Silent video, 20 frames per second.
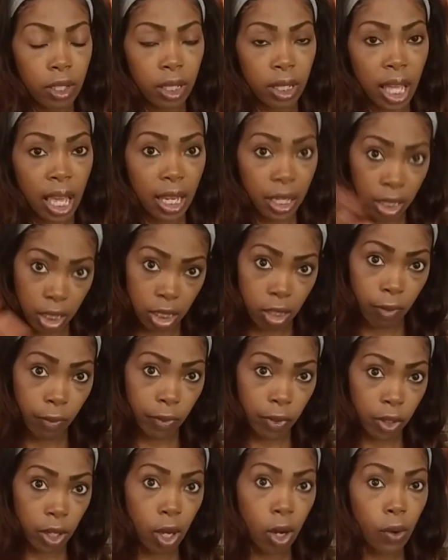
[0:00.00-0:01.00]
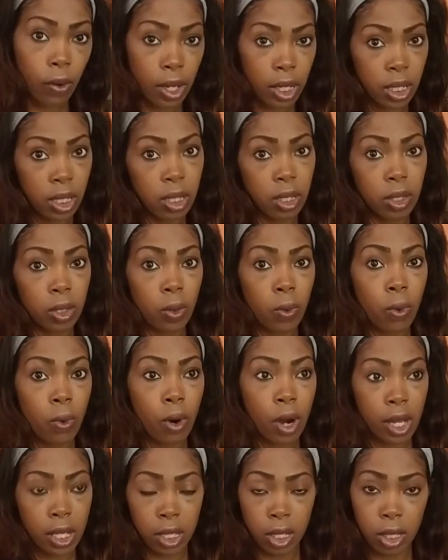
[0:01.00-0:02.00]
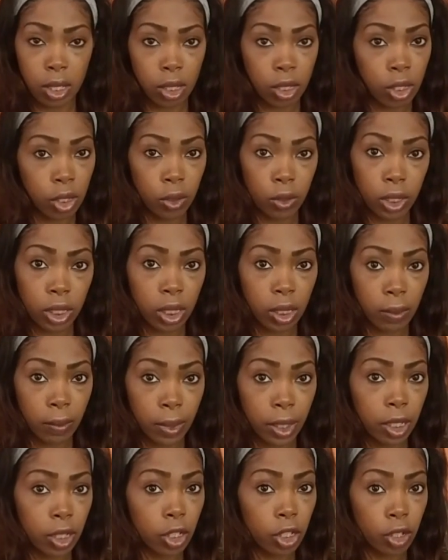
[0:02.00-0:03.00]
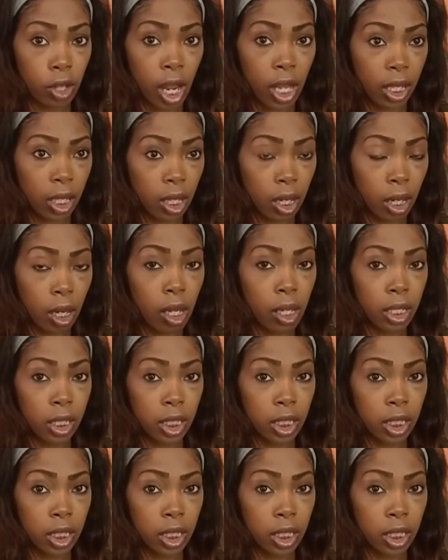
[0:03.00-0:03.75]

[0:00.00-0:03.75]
to like just flow as into one, so the shoe shouldn't be distracting at all.